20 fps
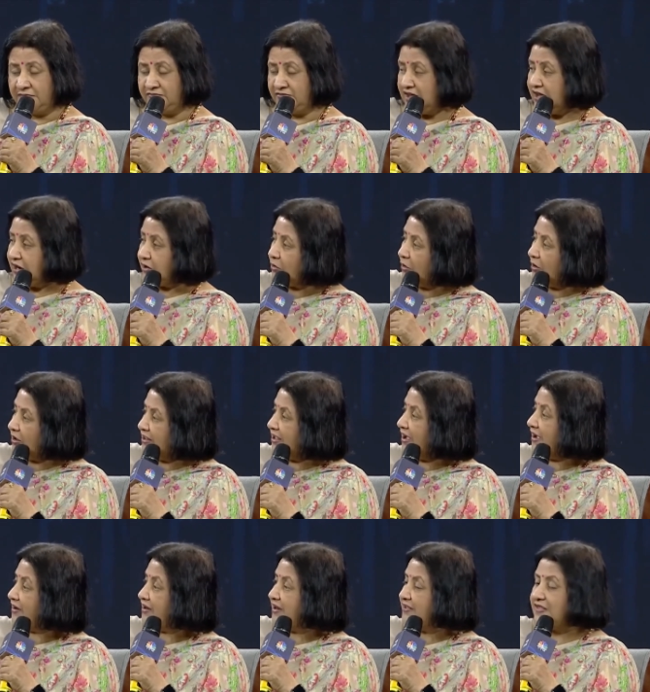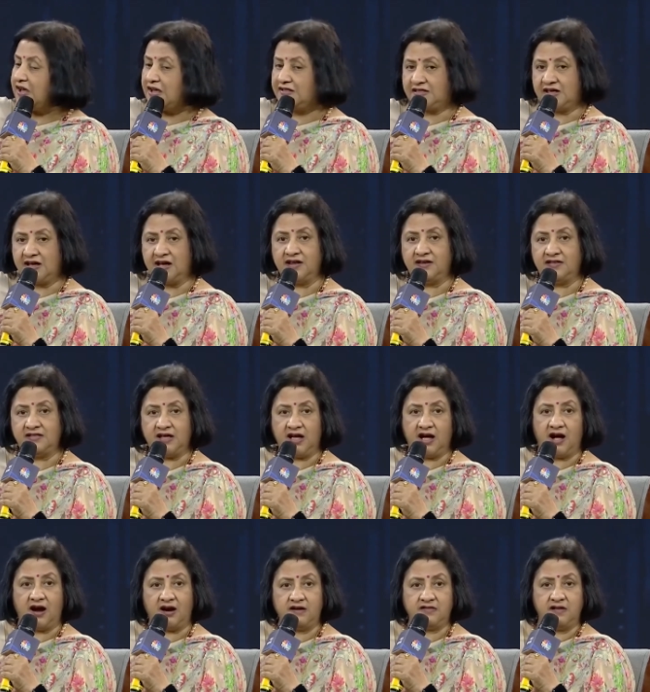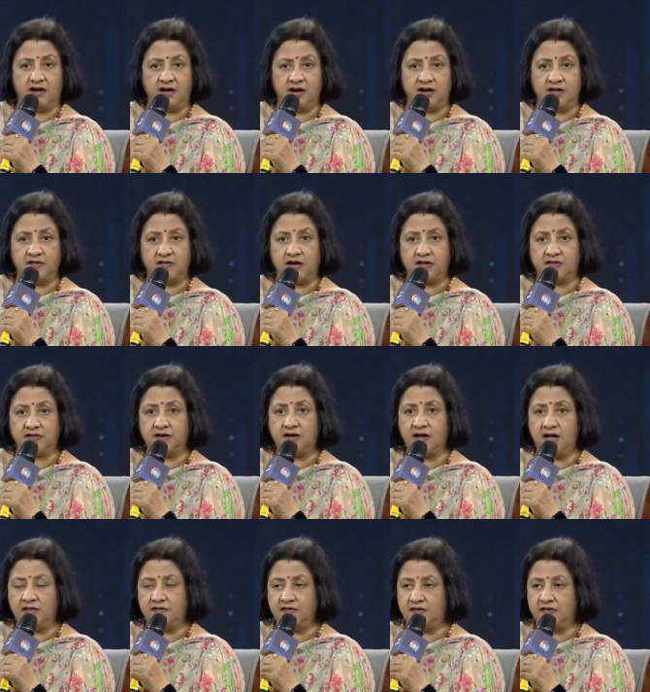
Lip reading: They are called the Annadata, and they are the Annadata,